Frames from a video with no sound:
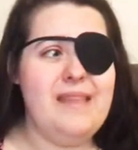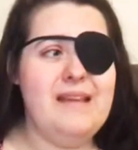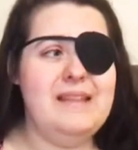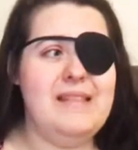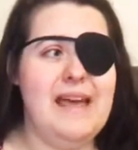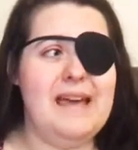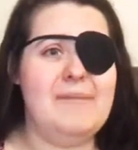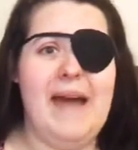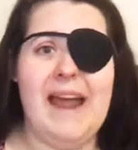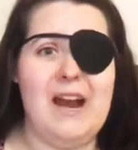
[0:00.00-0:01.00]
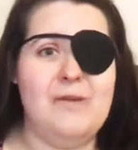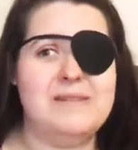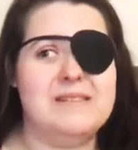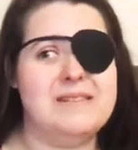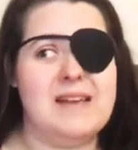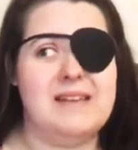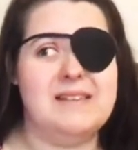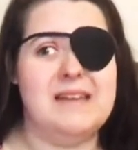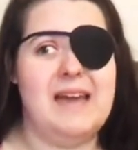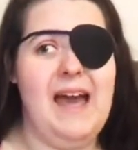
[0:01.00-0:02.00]
like, my hair was
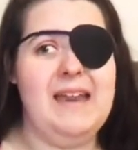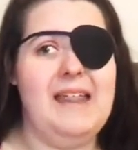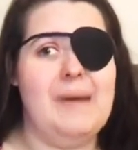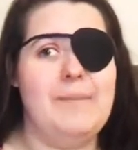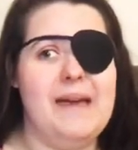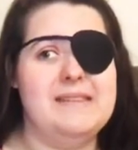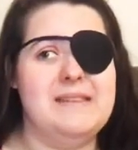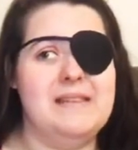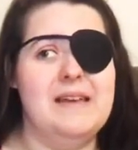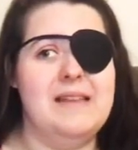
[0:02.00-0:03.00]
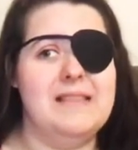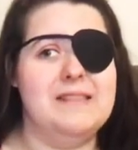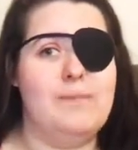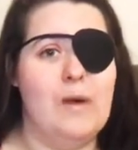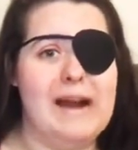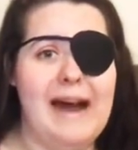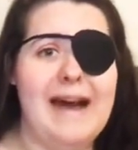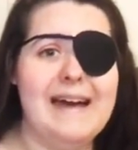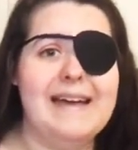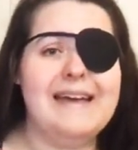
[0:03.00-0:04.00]
disgusting. I had to, like, beg, like, this poor
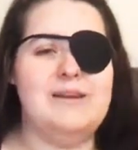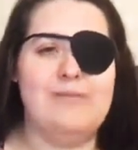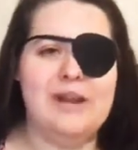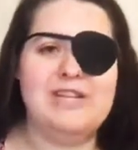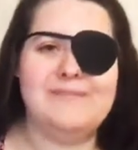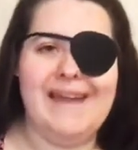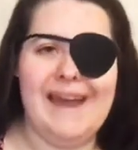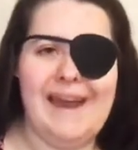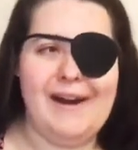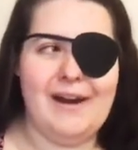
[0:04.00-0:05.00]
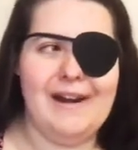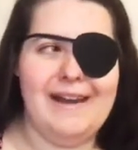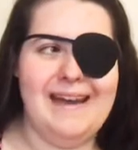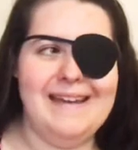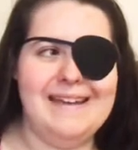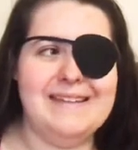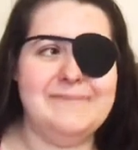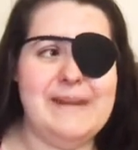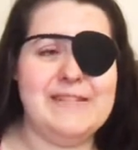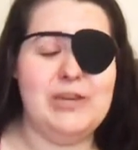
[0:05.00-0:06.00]
guy to brush my hair, and he
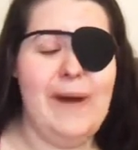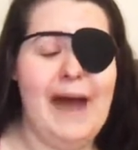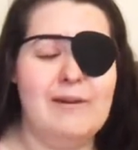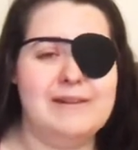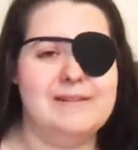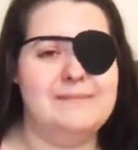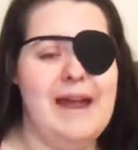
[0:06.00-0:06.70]
spent 2 hours.